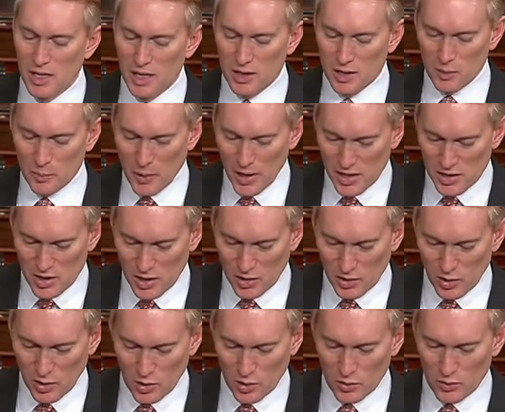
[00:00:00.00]
The basic
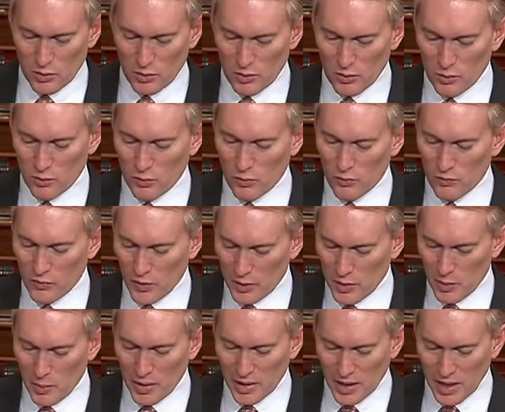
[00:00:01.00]
goal from
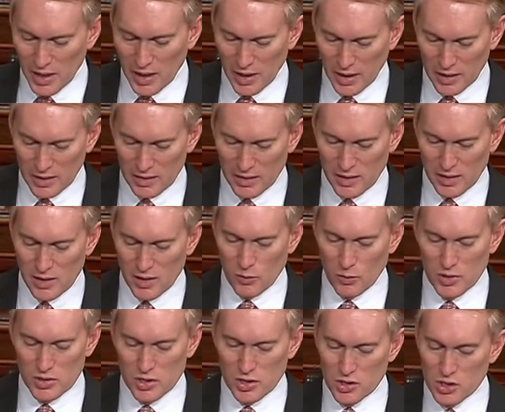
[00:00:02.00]
the beginning
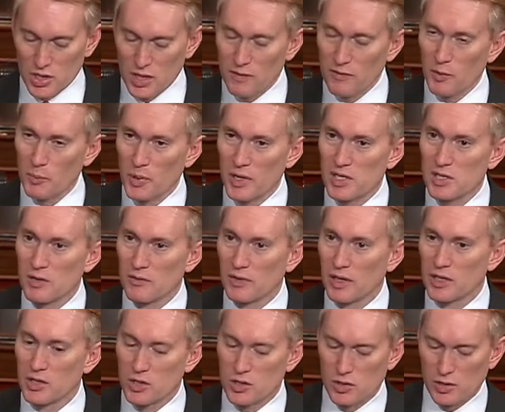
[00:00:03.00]
was to achieve a piece of
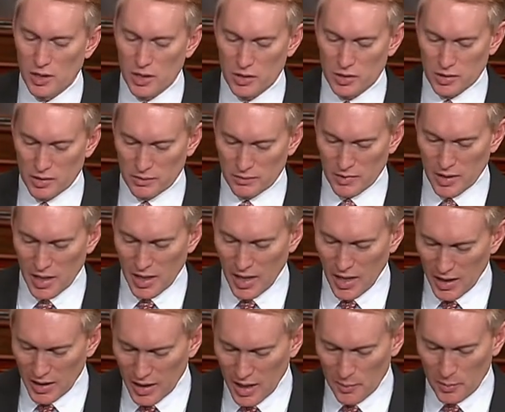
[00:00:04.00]
legislation that
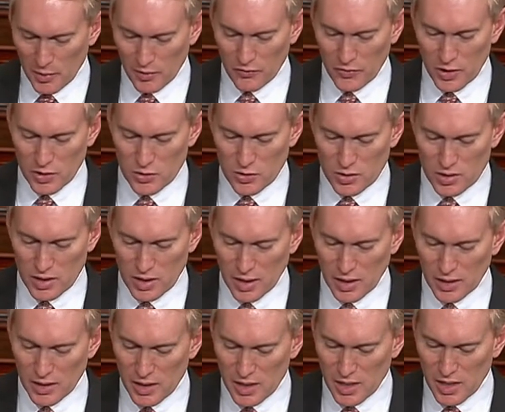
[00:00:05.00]
had a couple of features in
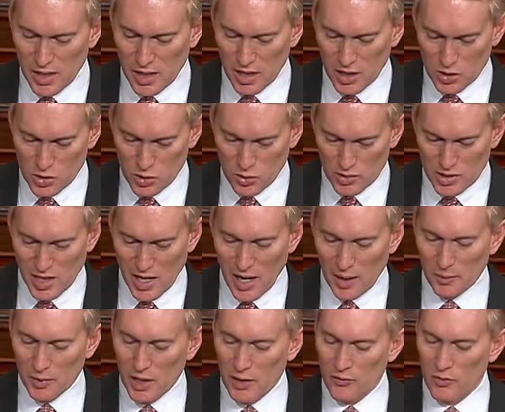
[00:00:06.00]
it. Ensure
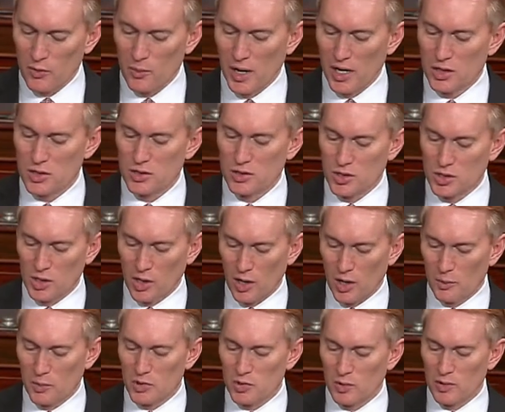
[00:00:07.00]
timely information
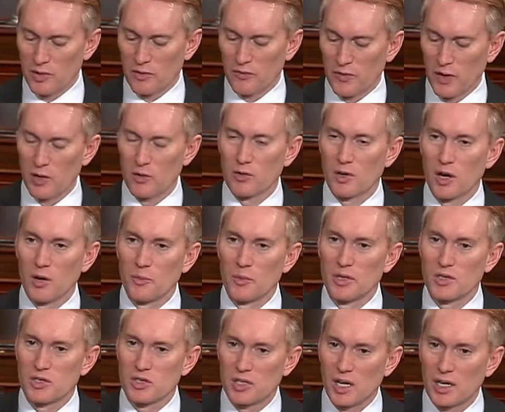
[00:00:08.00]
sharing between the federal
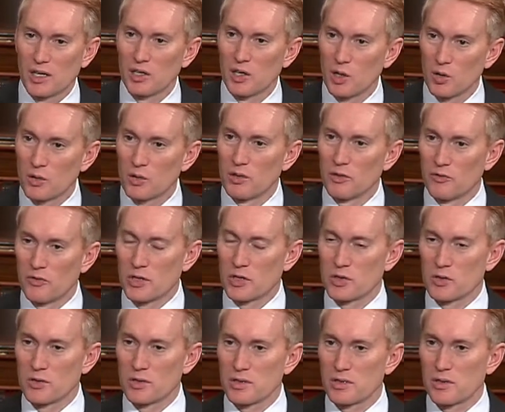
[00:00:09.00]
government, state, and local
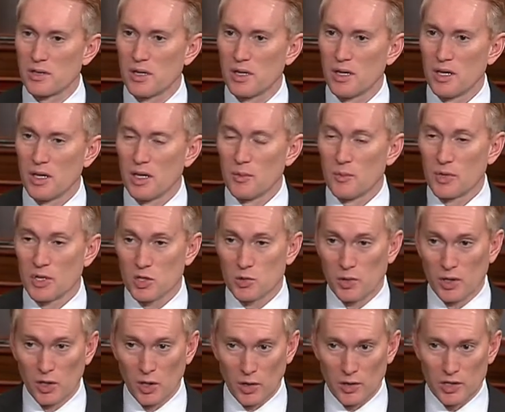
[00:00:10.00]
officials. Because
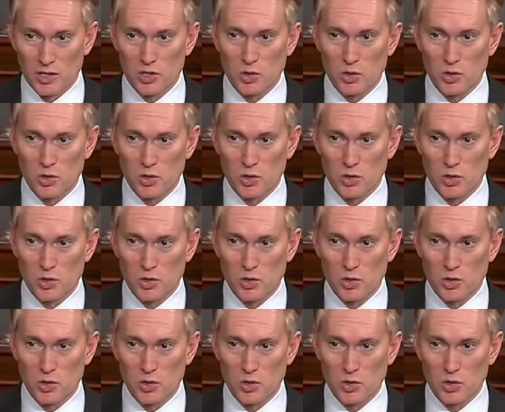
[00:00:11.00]
we learned in